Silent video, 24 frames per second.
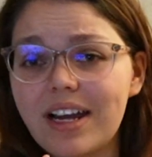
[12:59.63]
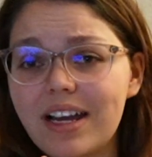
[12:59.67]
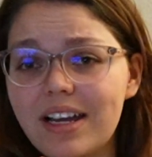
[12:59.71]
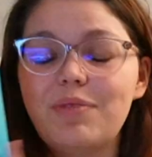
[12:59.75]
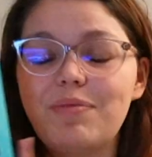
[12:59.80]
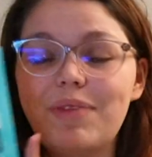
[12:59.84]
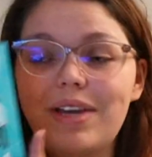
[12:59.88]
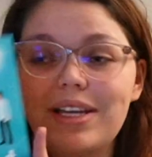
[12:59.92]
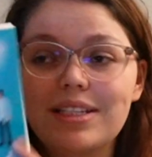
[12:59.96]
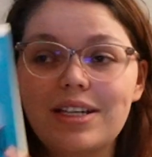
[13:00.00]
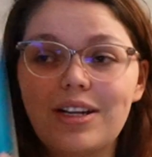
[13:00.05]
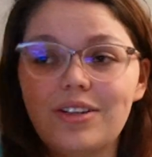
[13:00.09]
It
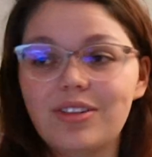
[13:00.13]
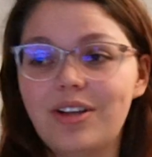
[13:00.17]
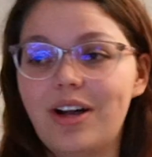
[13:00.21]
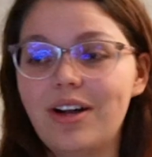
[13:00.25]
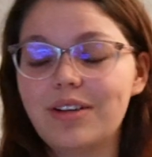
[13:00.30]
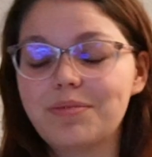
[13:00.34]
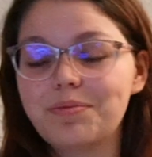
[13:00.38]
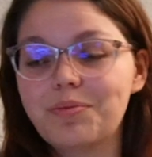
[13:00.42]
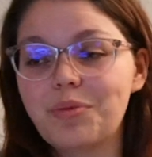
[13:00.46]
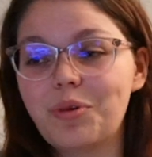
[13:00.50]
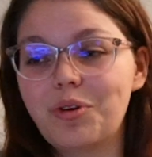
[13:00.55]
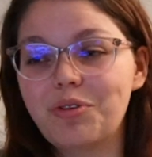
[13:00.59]
makes it a
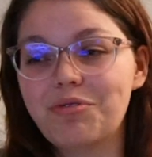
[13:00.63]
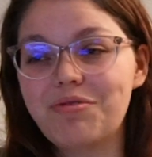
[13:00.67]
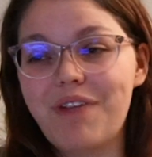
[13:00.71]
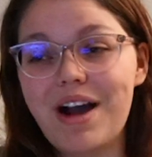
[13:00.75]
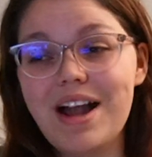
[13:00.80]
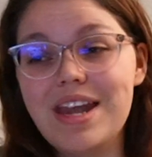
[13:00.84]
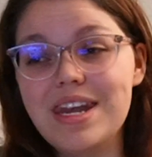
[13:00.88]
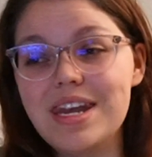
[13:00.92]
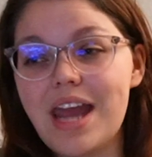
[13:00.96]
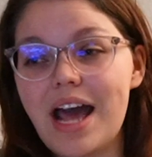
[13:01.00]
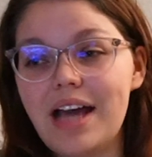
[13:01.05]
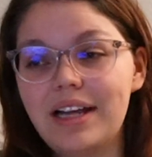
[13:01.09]
lot more
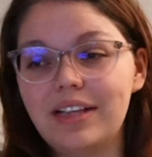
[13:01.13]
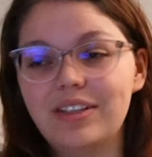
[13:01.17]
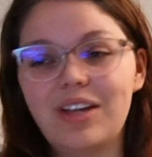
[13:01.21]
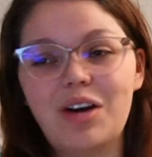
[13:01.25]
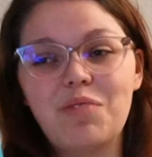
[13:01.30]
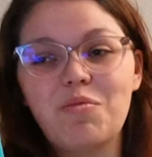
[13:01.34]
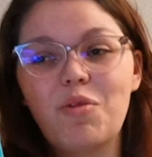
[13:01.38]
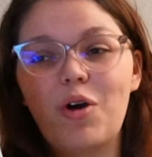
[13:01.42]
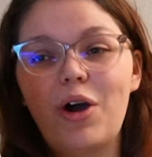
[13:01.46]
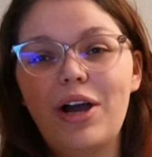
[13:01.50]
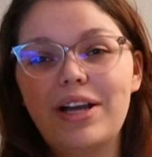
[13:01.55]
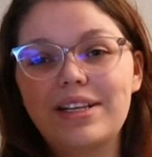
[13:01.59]
fun and a lot
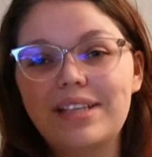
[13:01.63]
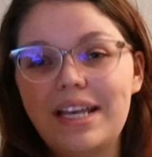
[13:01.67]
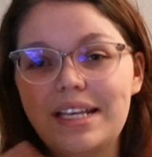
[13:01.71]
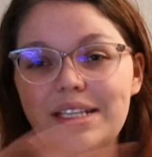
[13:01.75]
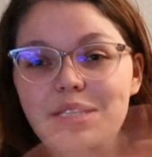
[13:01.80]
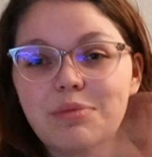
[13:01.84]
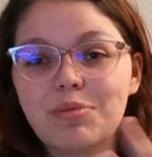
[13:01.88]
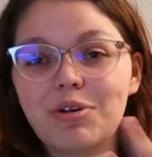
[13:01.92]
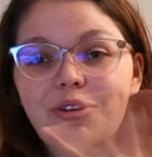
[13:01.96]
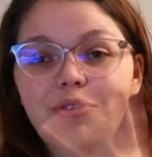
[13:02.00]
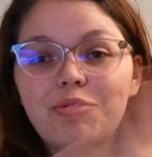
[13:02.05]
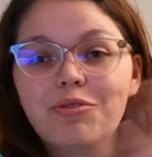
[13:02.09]
more
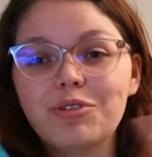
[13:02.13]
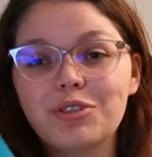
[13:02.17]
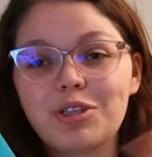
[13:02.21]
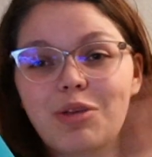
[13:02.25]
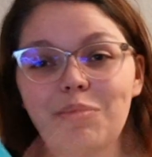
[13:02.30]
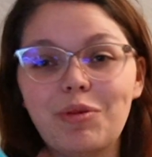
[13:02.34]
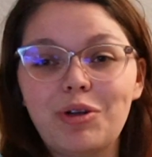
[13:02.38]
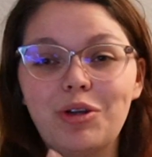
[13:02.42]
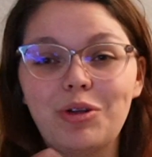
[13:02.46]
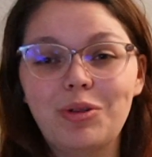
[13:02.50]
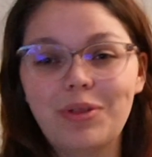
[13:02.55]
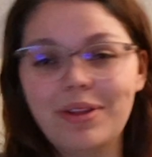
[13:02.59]
accessible for
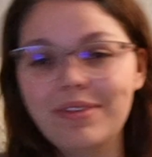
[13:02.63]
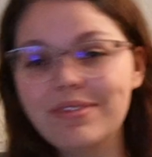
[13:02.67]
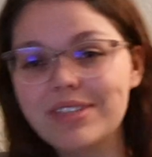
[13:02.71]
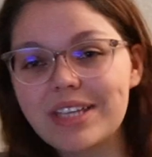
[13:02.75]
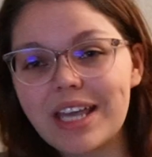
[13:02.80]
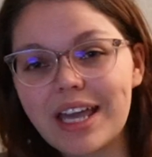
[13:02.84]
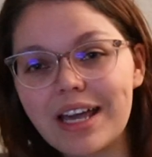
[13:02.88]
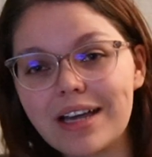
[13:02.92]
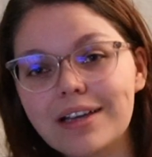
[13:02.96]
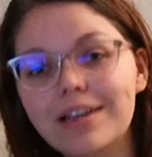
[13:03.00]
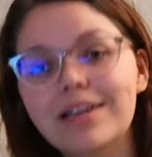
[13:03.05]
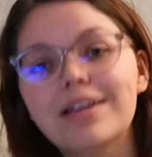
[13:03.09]
someone who lives
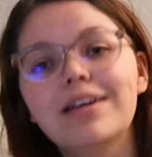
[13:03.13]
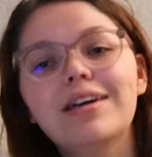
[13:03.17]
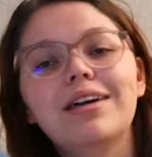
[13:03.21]
here,